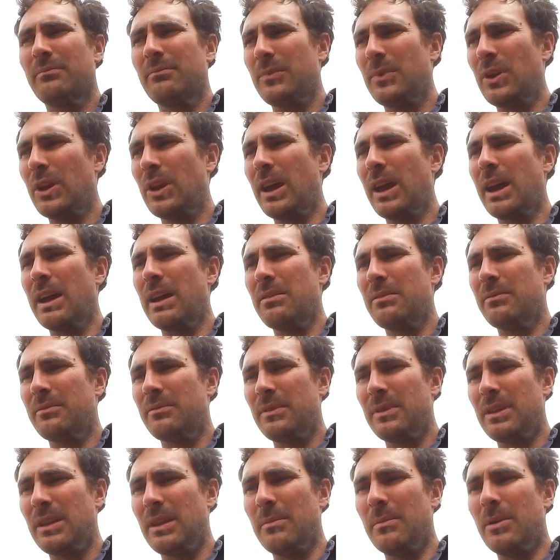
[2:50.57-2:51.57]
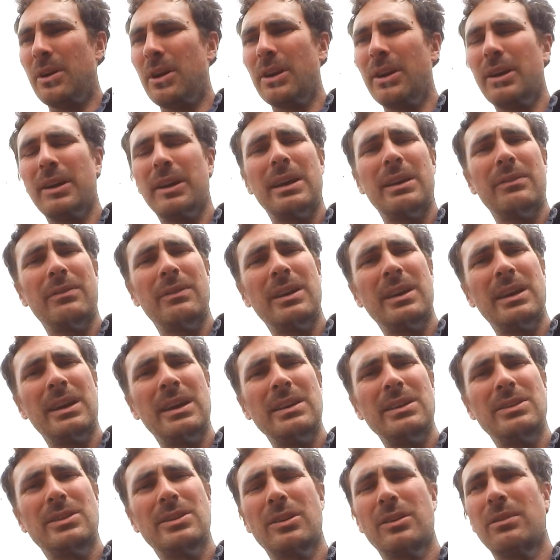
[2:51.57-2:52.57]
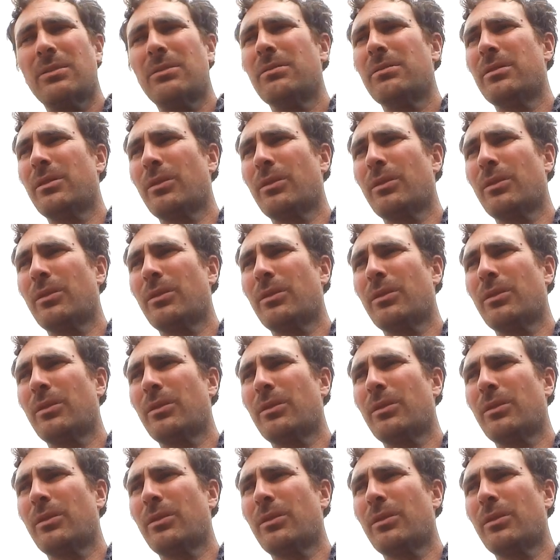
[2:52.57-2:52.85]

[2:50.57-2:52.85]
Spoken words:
You know, you might not even need to.